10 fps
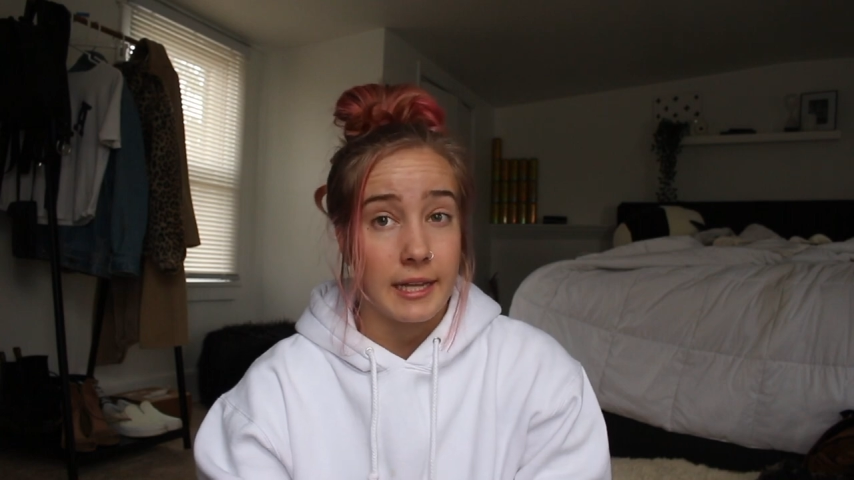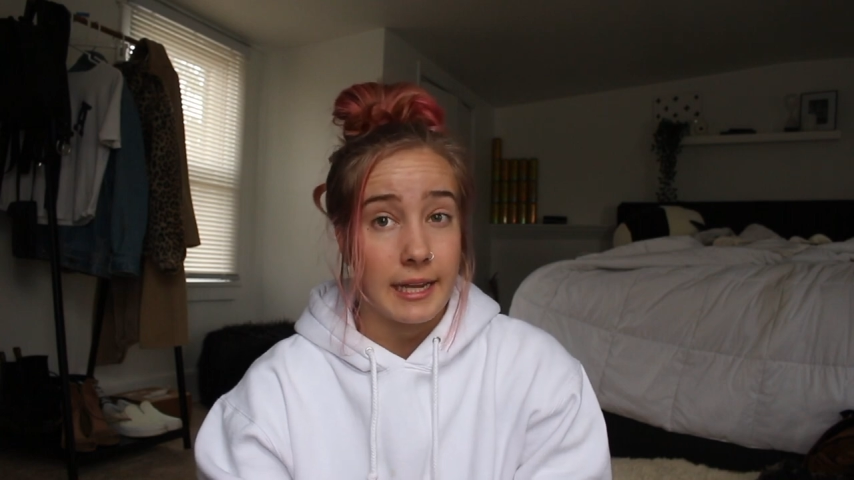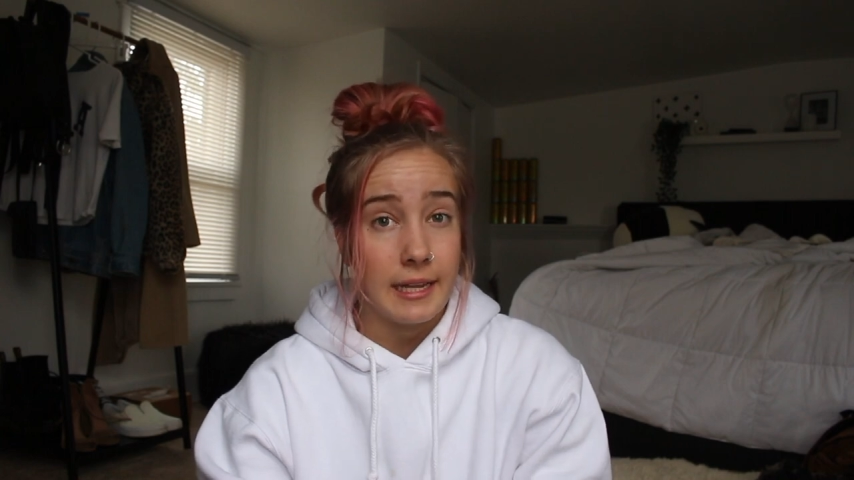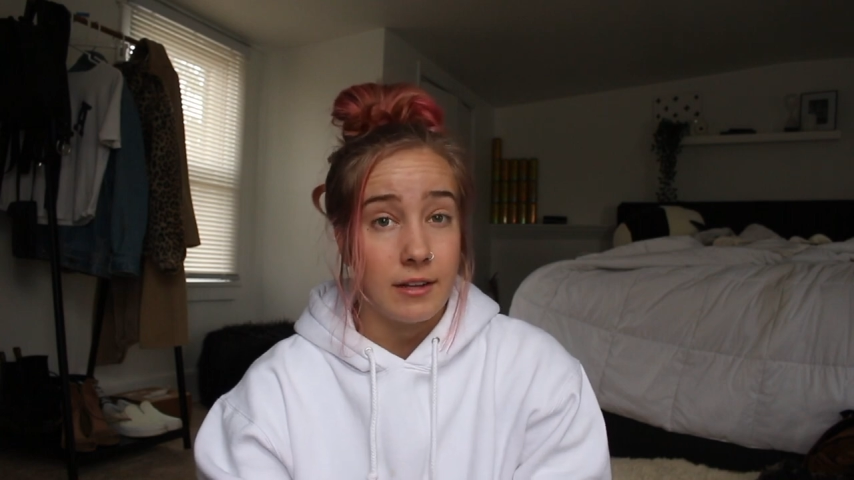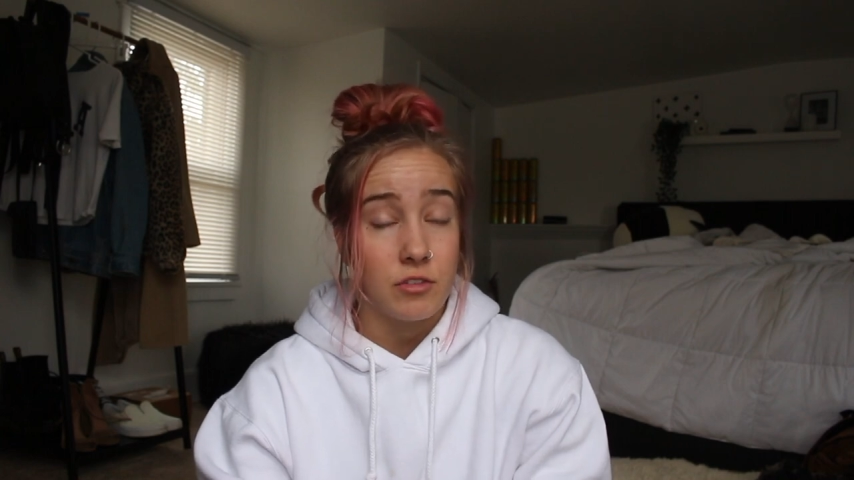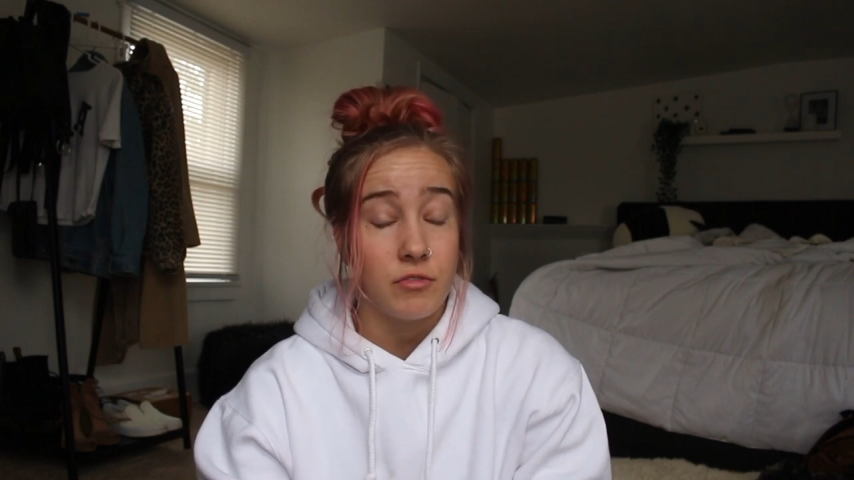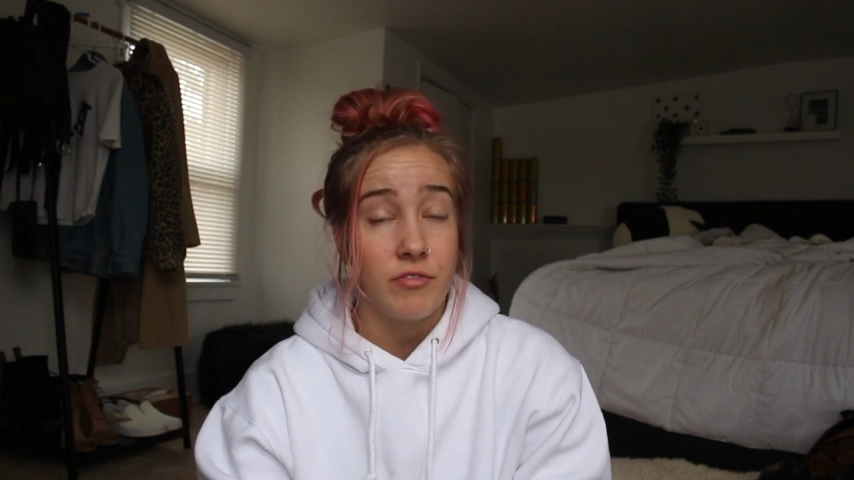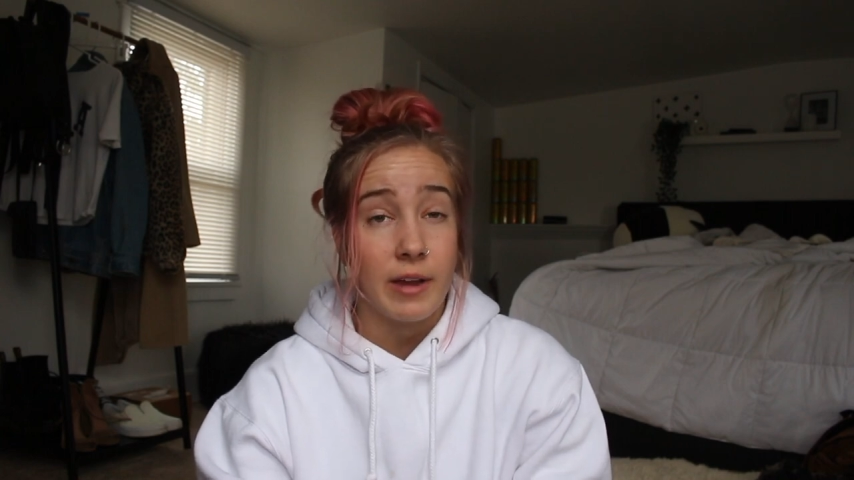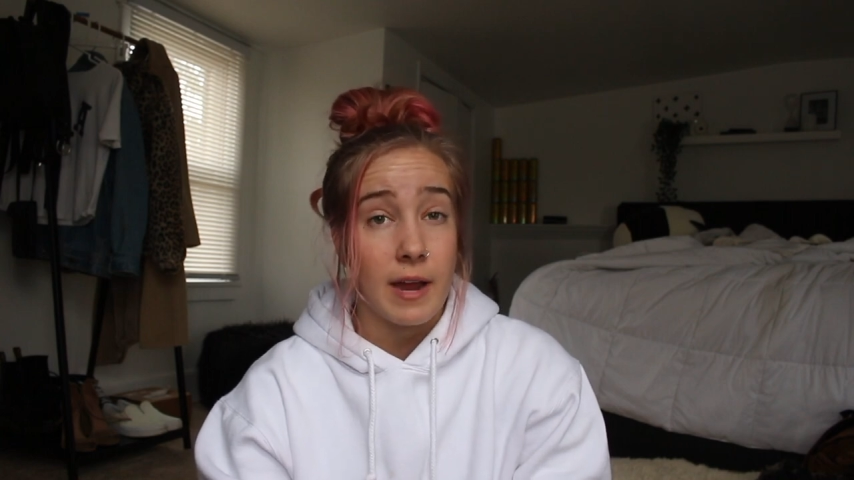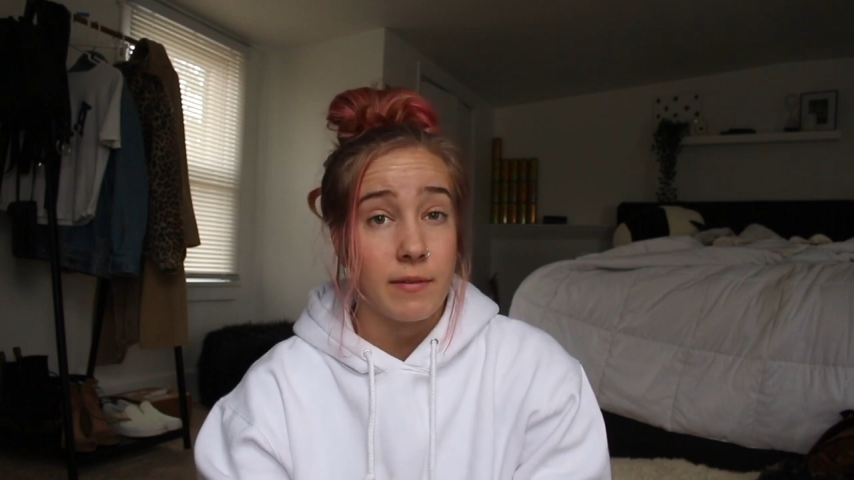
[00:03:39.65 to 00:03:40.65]
Like, it is
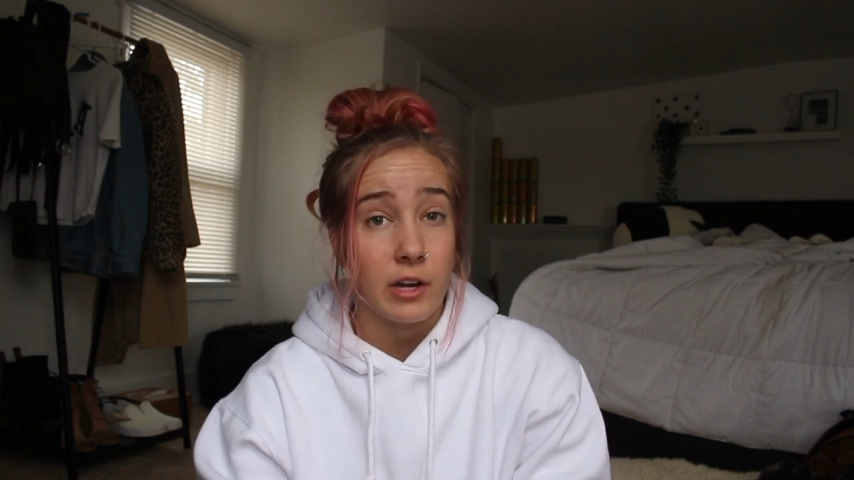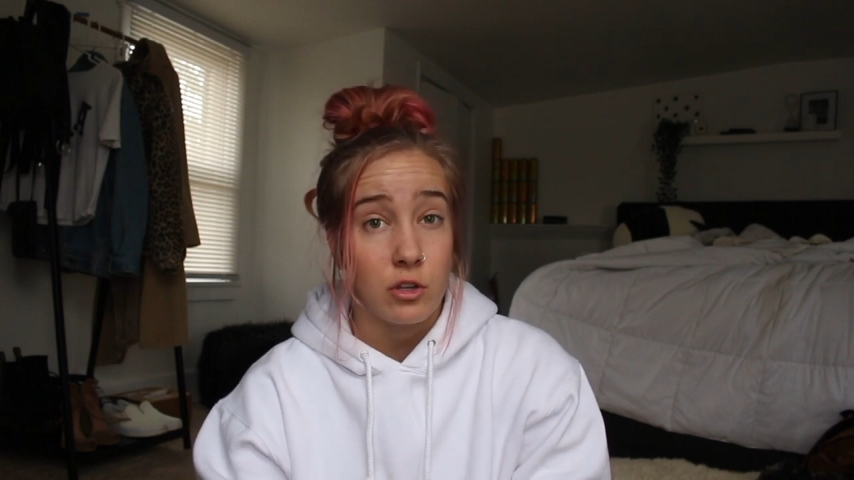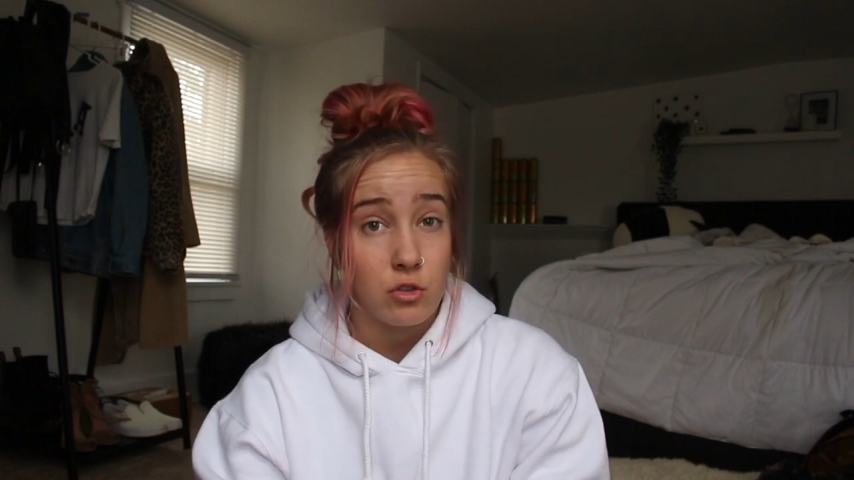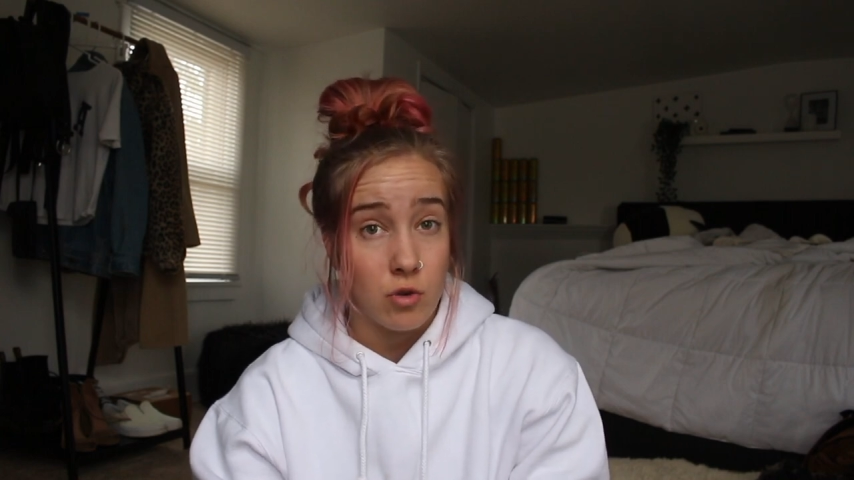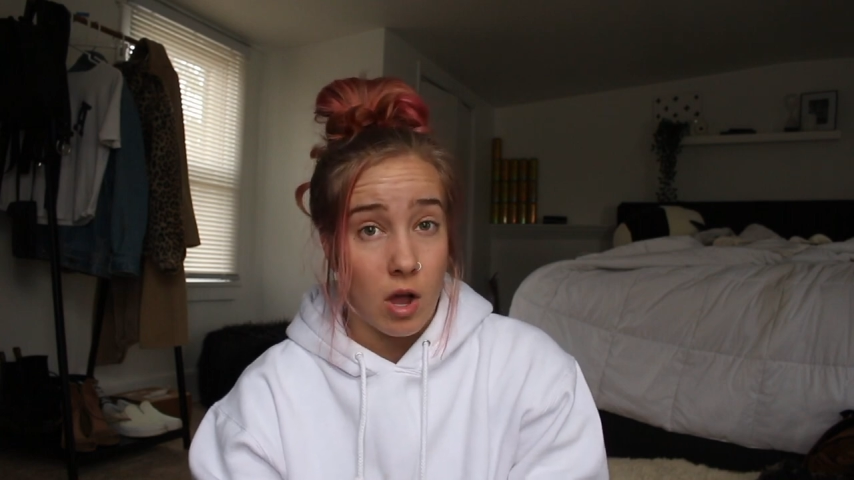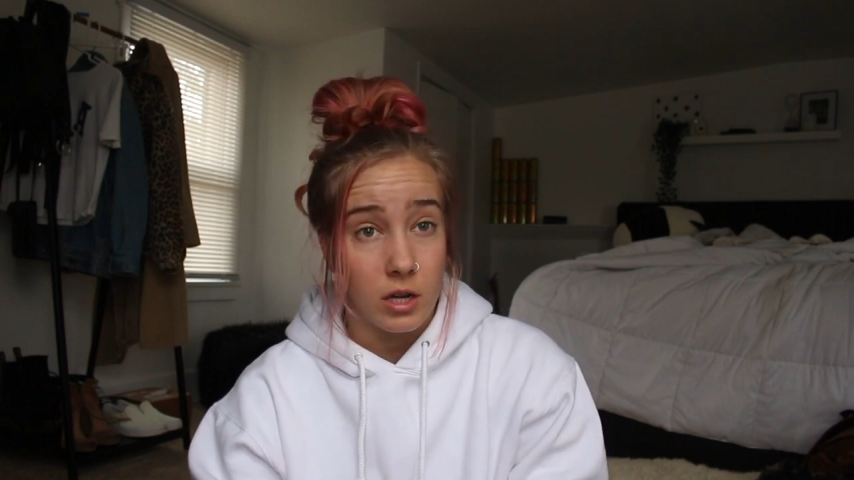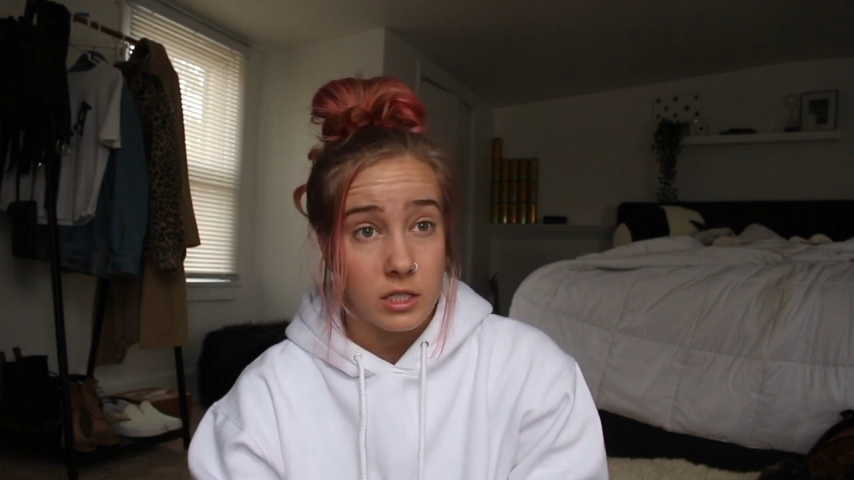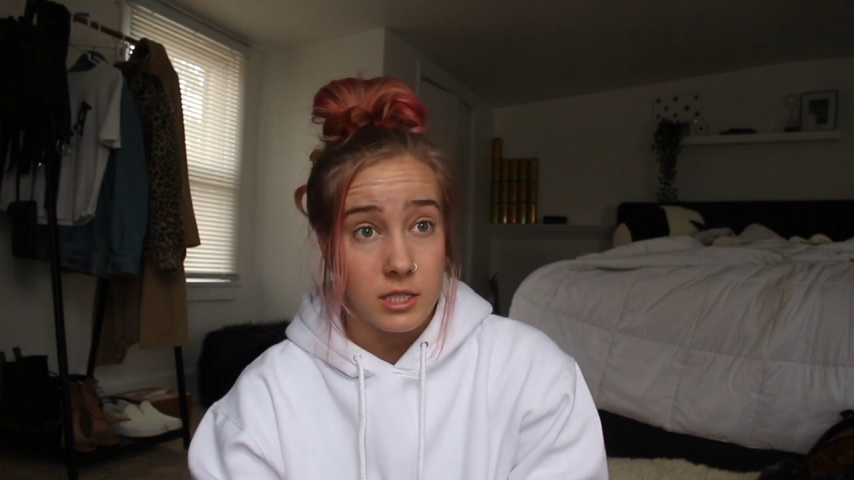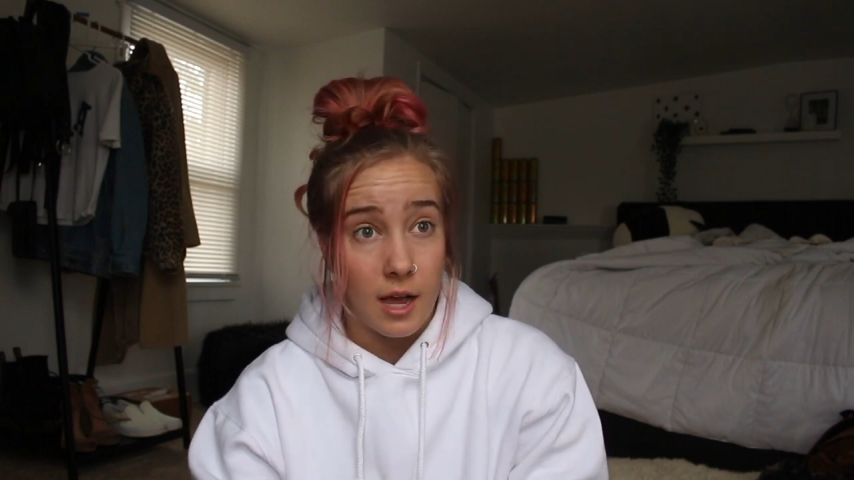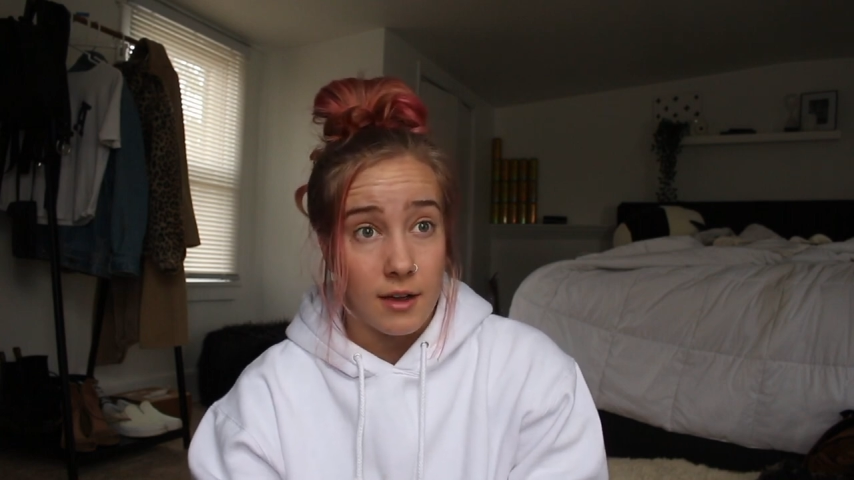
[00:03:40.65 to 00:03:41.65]
very, very strong
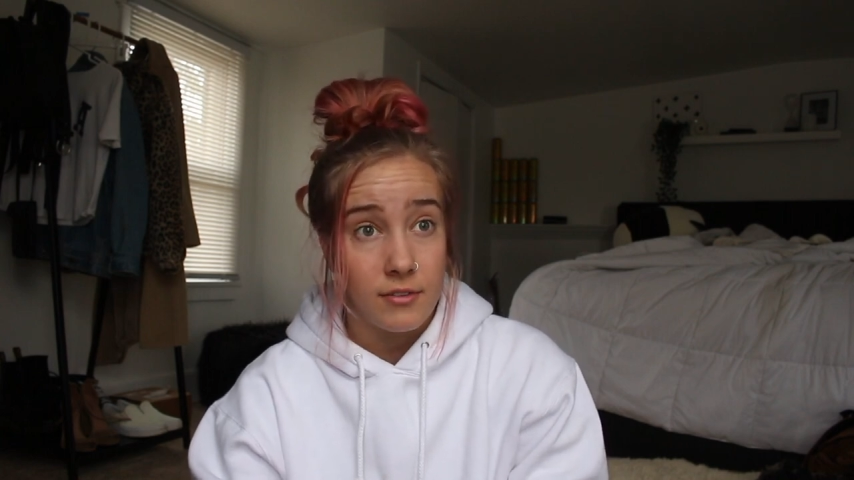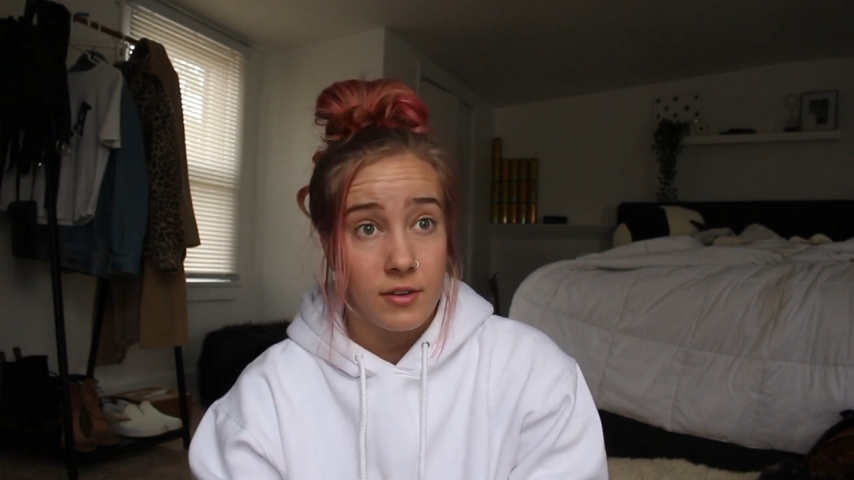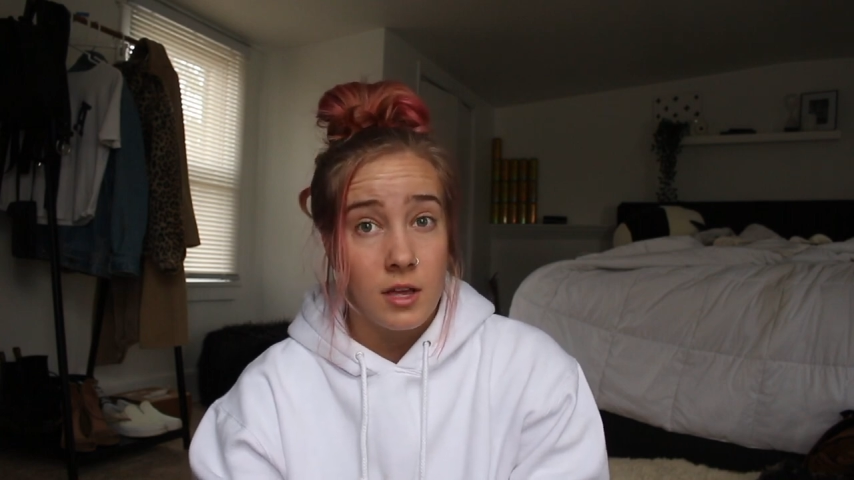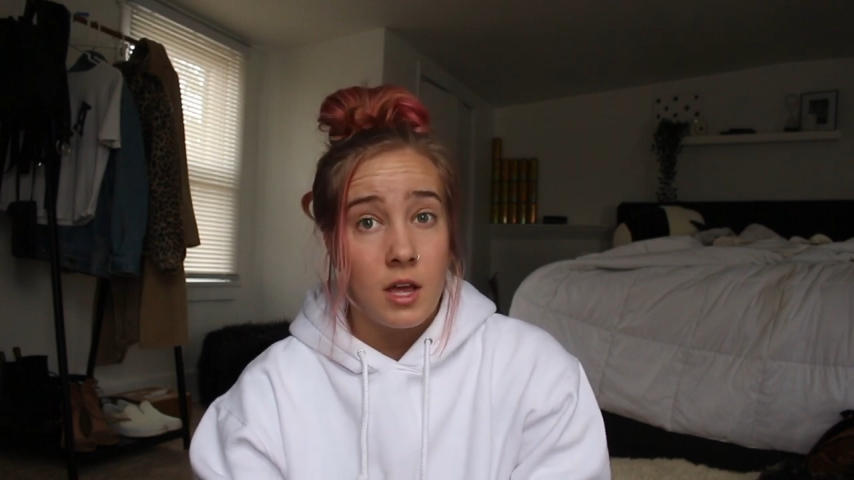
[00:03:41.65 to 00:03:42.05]
stuff.